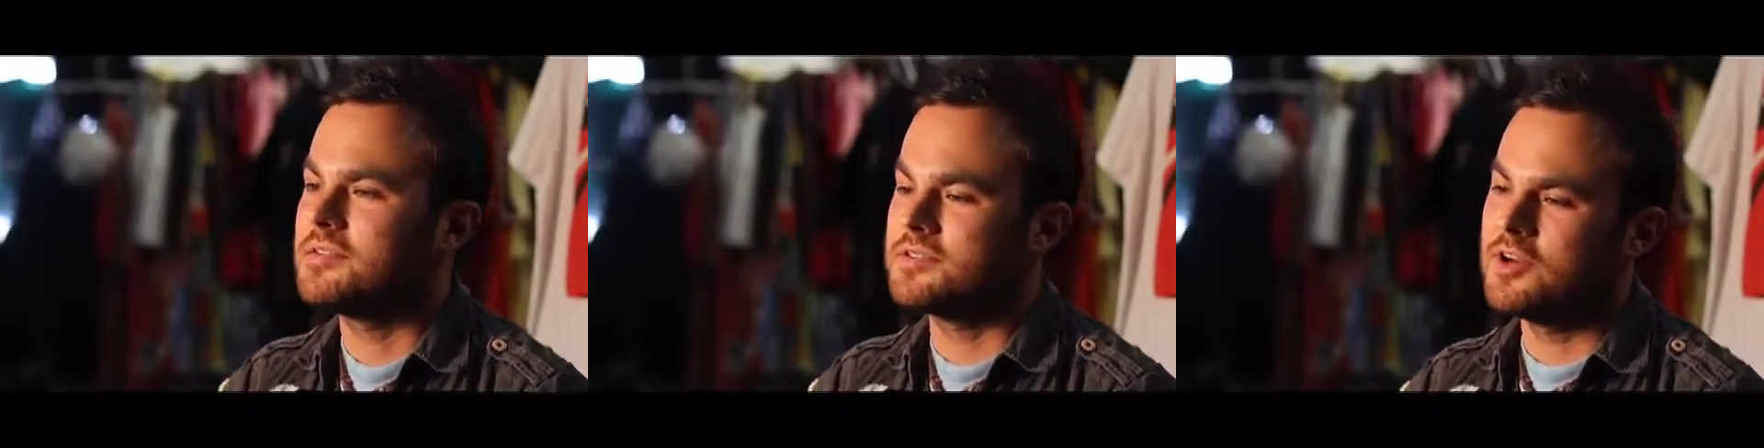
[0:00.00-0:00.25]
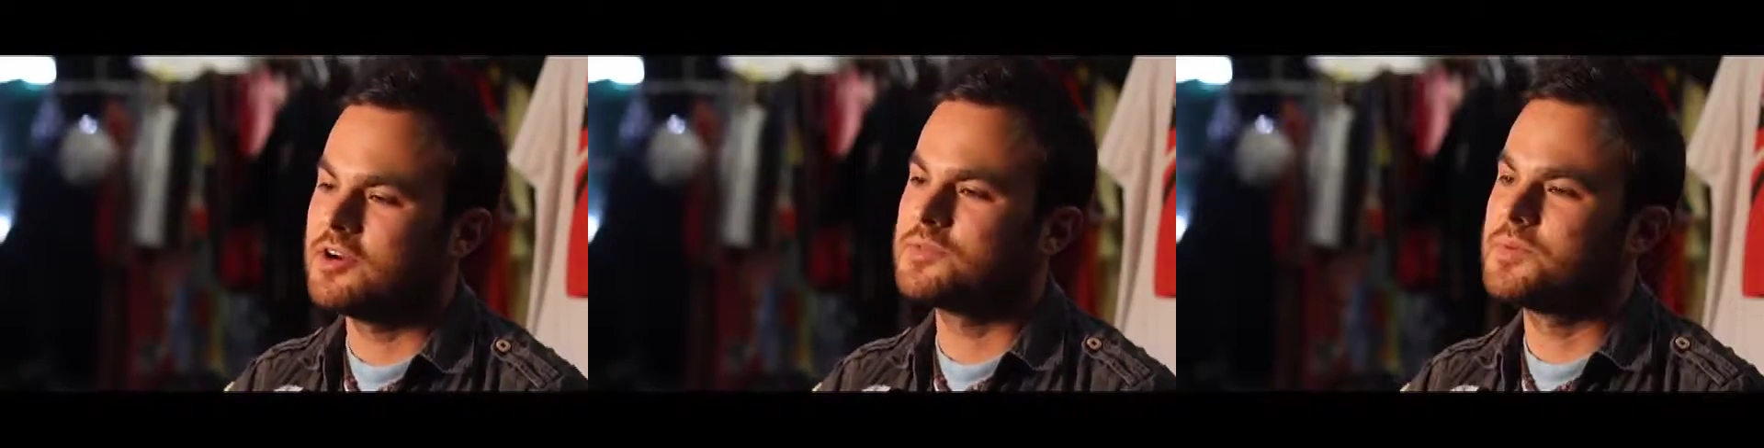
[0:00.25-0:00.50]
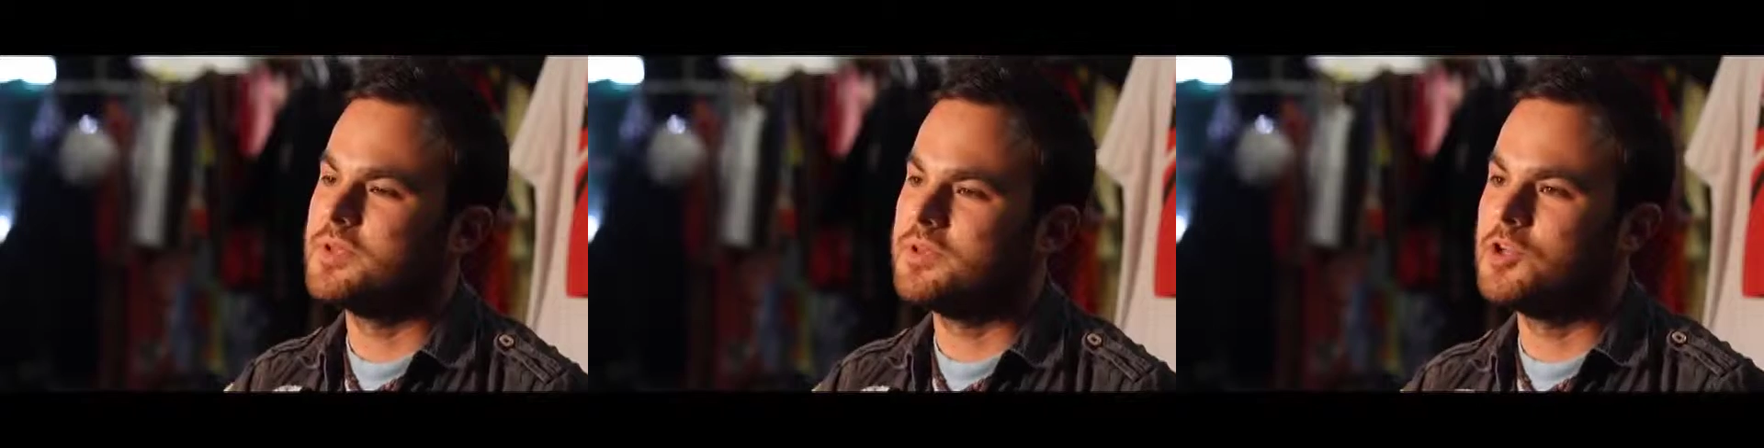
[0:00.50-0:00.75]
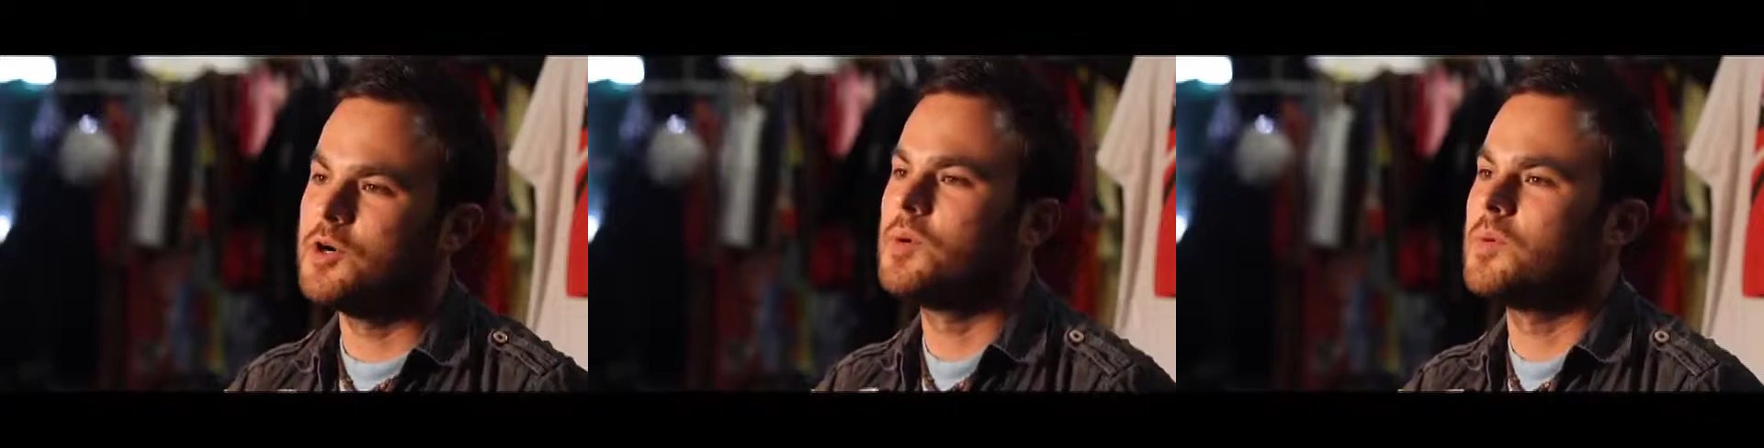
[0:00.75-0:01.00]
as long as we
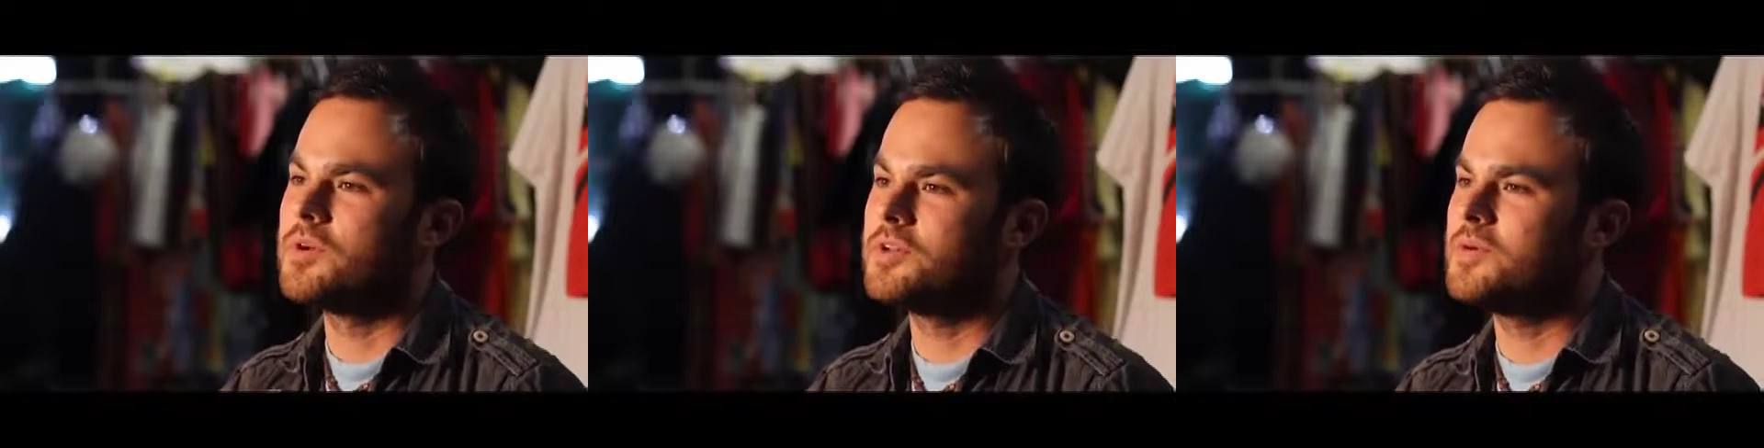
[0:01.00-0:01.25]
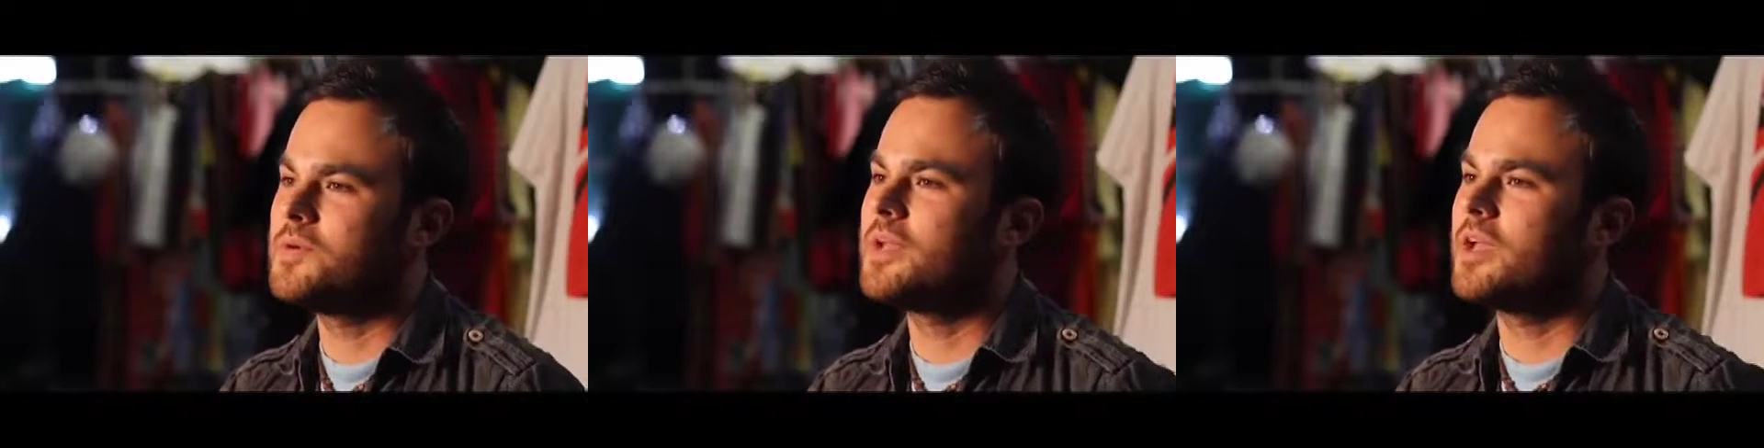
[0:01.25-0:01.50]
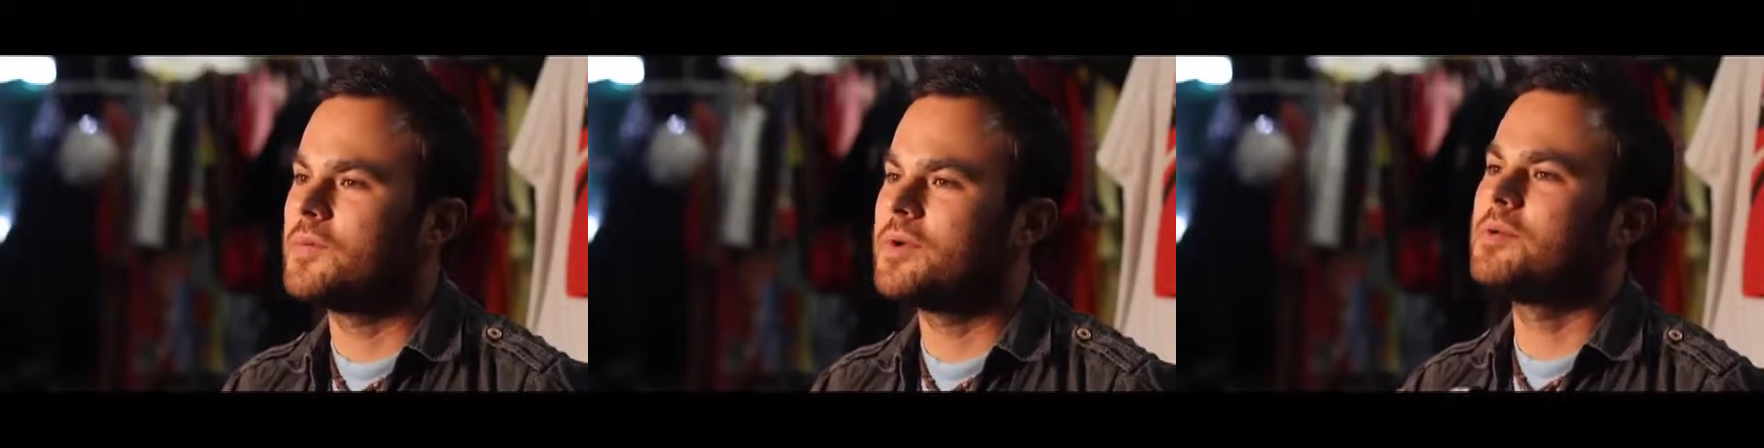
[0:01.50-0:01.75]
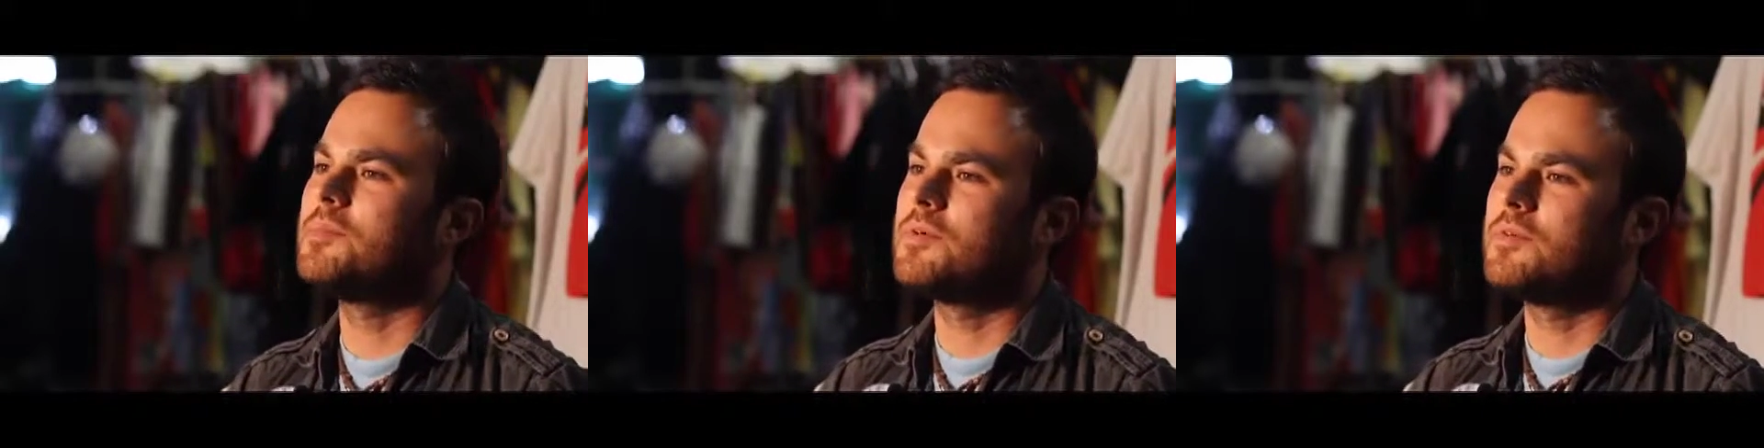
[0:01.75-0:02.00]
know what we're doing and we can